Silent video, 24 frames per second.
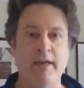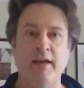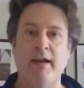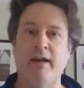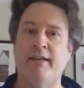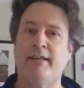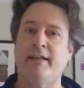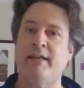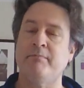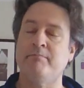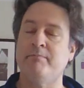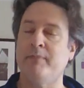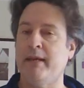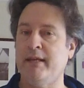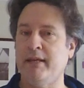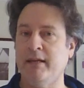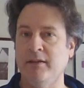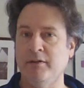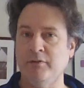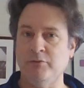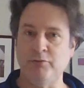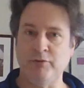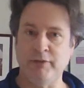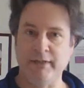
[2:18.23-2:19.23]
had made a
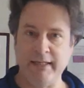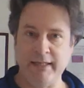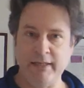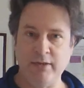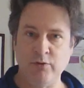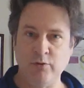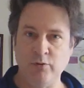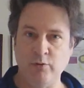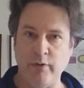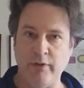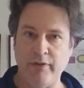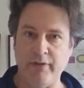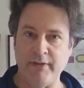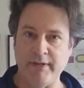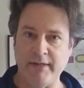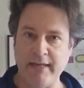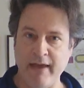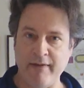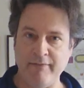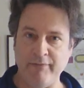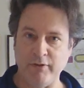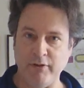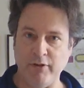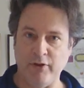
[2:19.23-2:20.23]
little deal with the
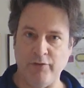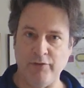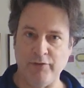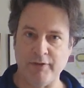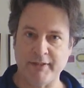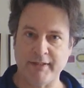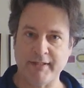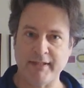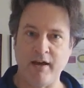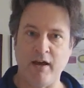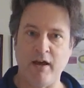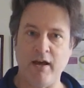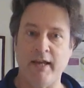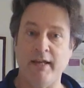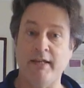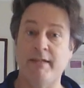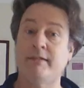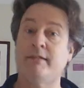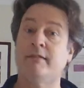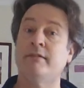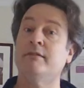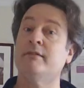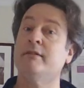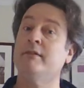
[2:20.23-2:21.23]
devil on the side
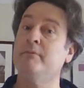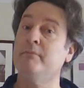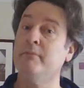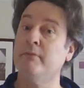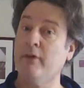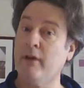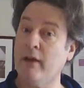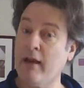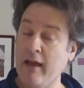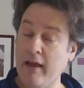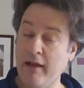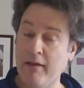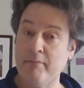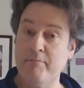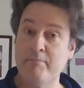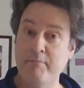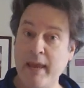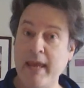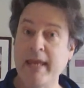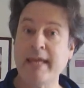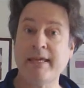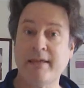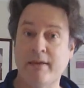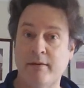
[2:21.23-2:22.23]
to
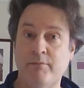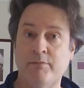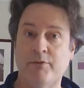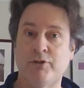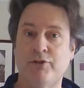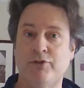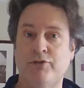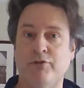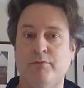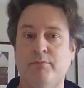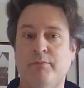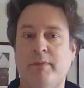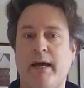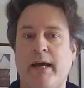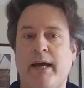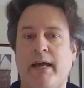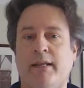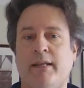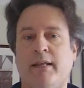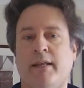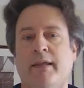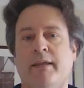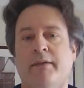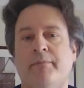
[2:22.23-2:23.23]
make him shoot
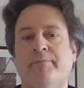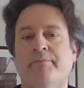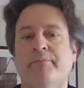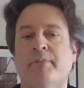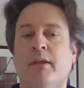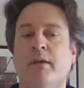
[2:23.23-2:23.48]
badly.